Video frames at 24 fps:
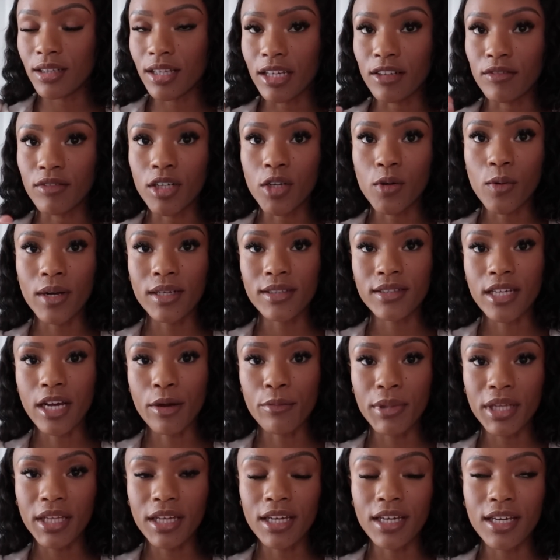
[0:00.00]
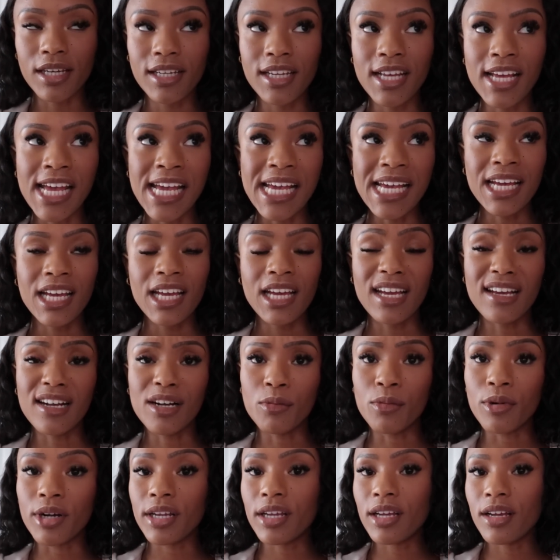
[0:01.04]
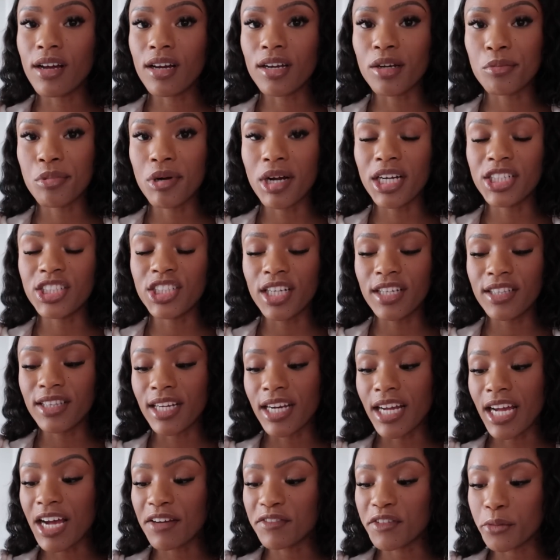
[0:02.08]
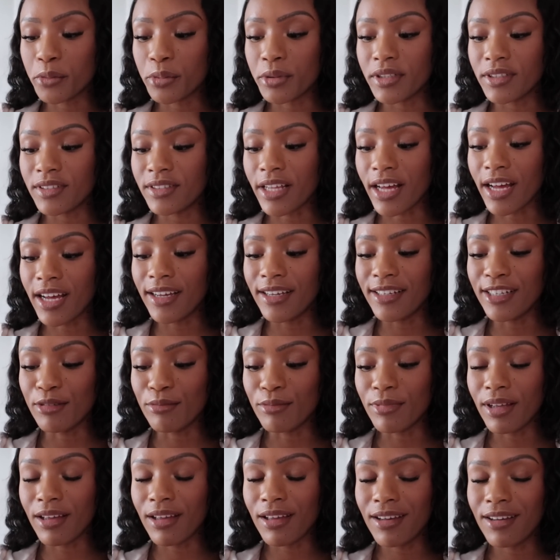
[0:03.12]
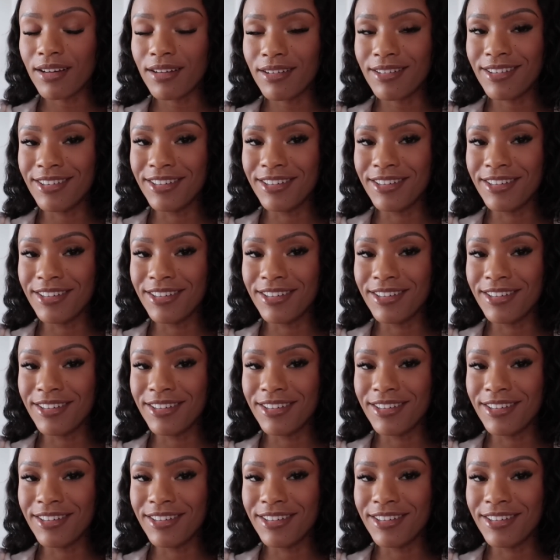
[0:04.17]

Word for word: like requests coming in and I'm working on a project that I have to present and I'm like